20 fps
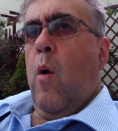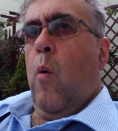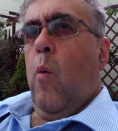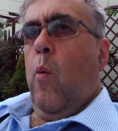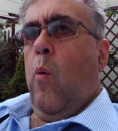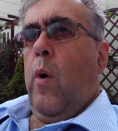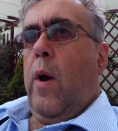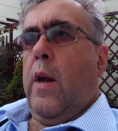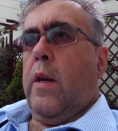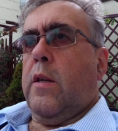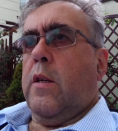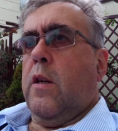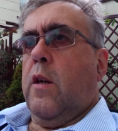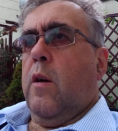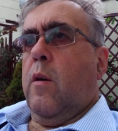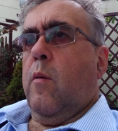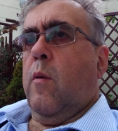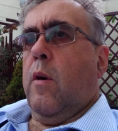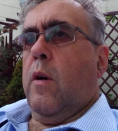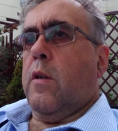when
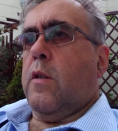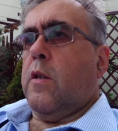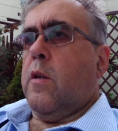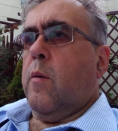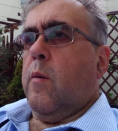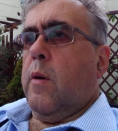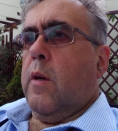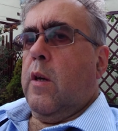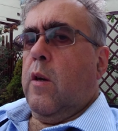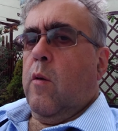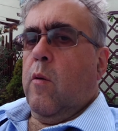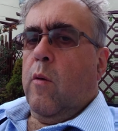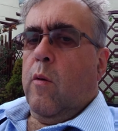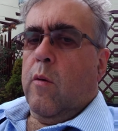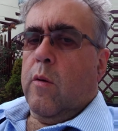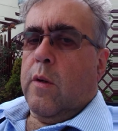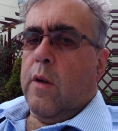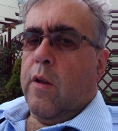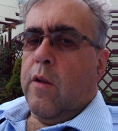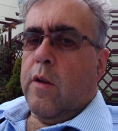you are doing
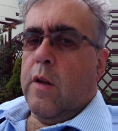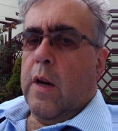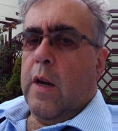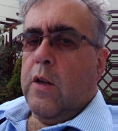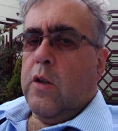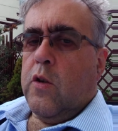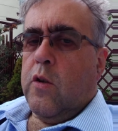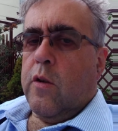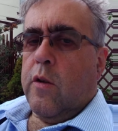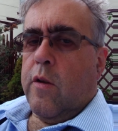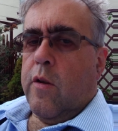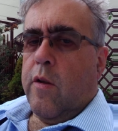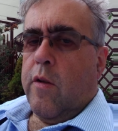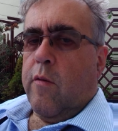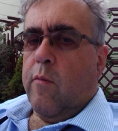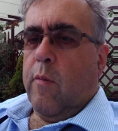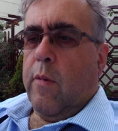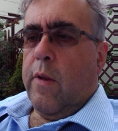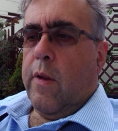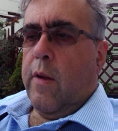your
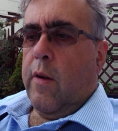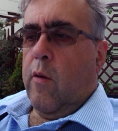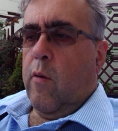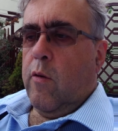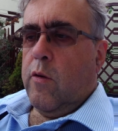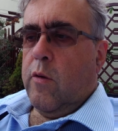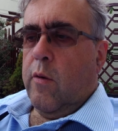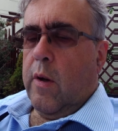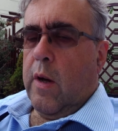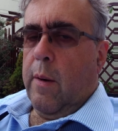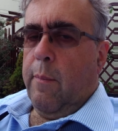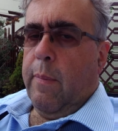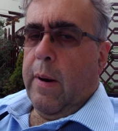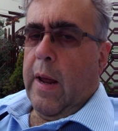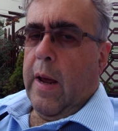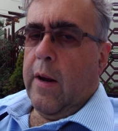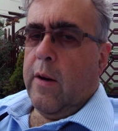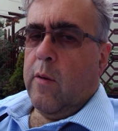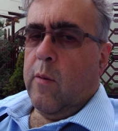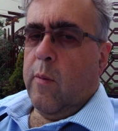distillations, whether you're doing a
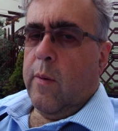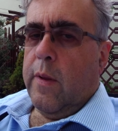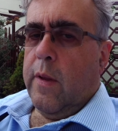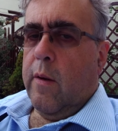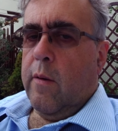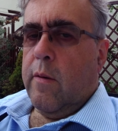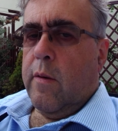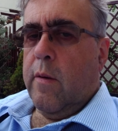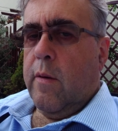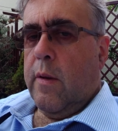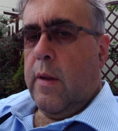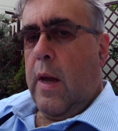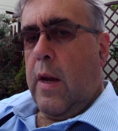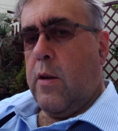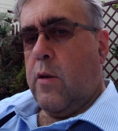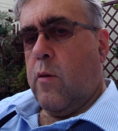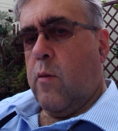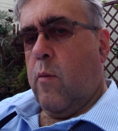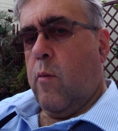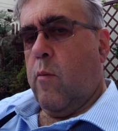plan or whether you're doing the
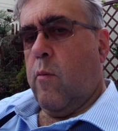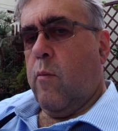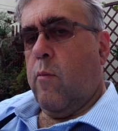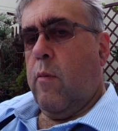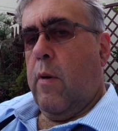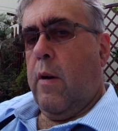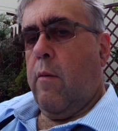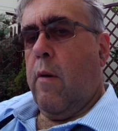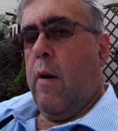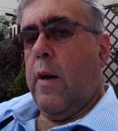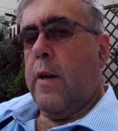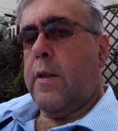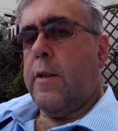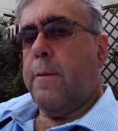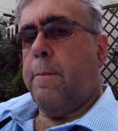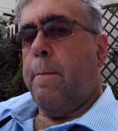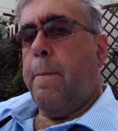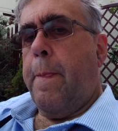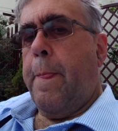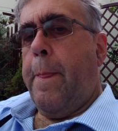actual
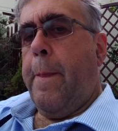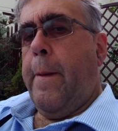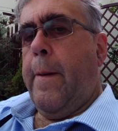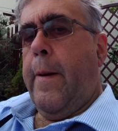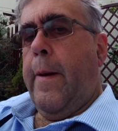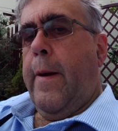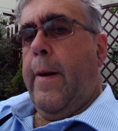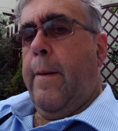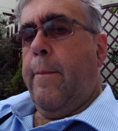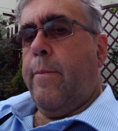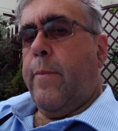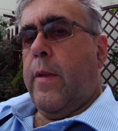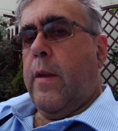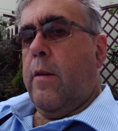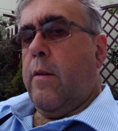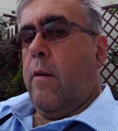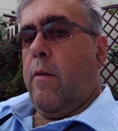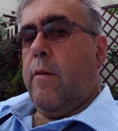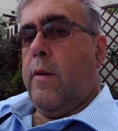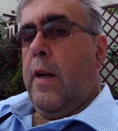rewrite.
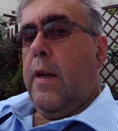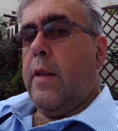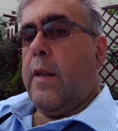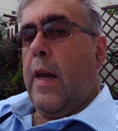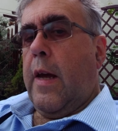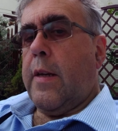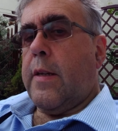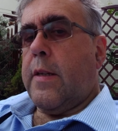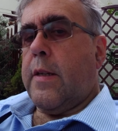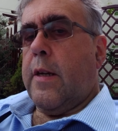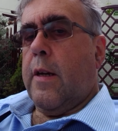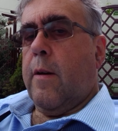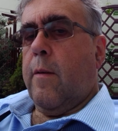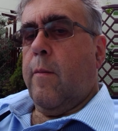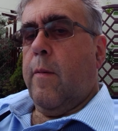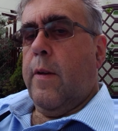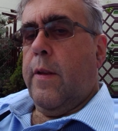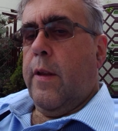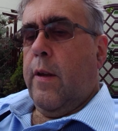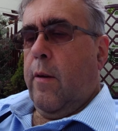You don't need that
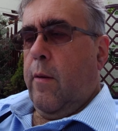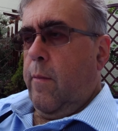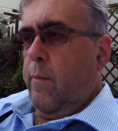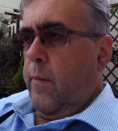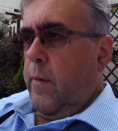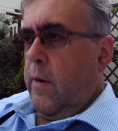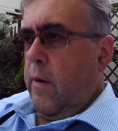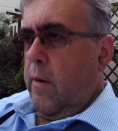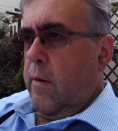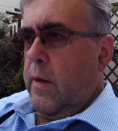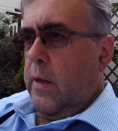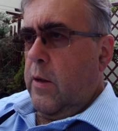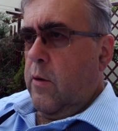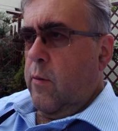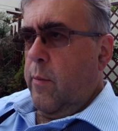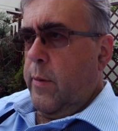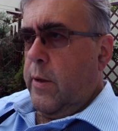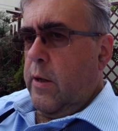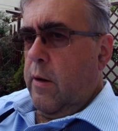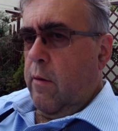with you. You don't need
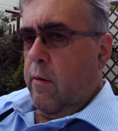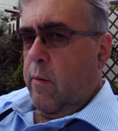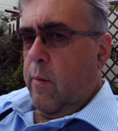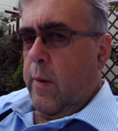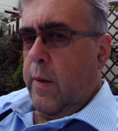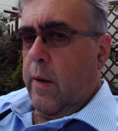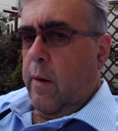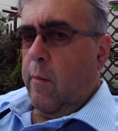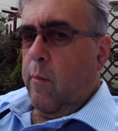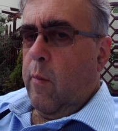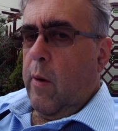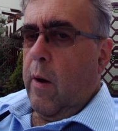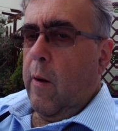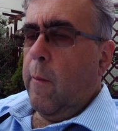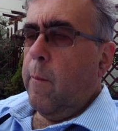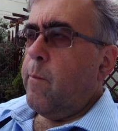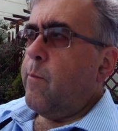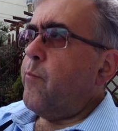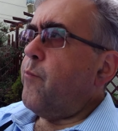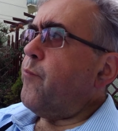your materials with you.
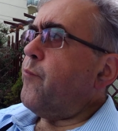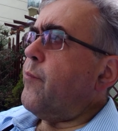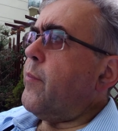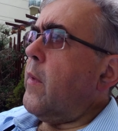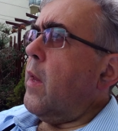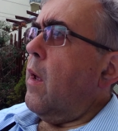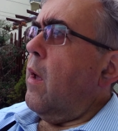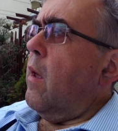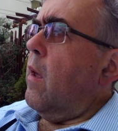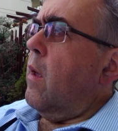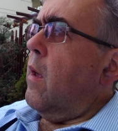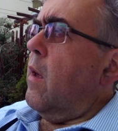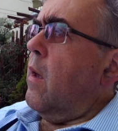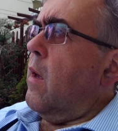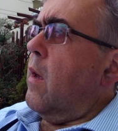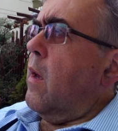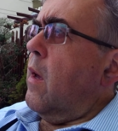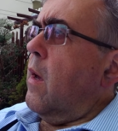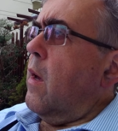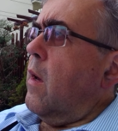Well,
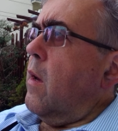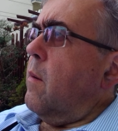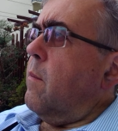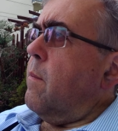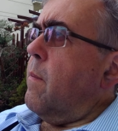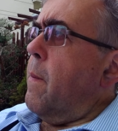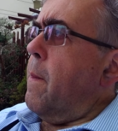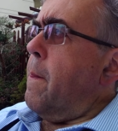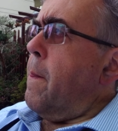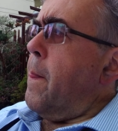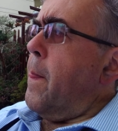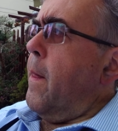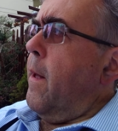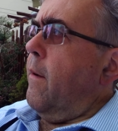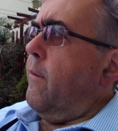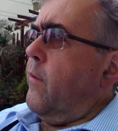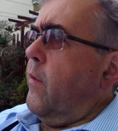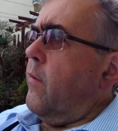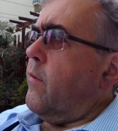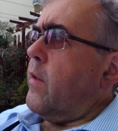
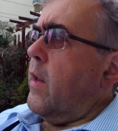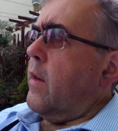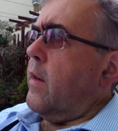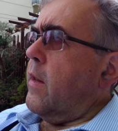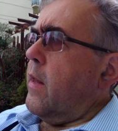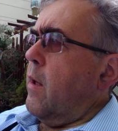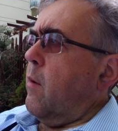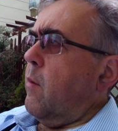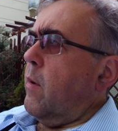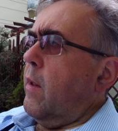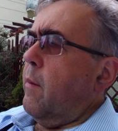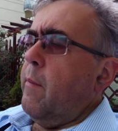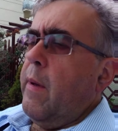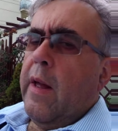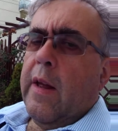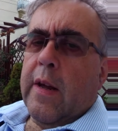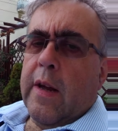if you've done it that way, you may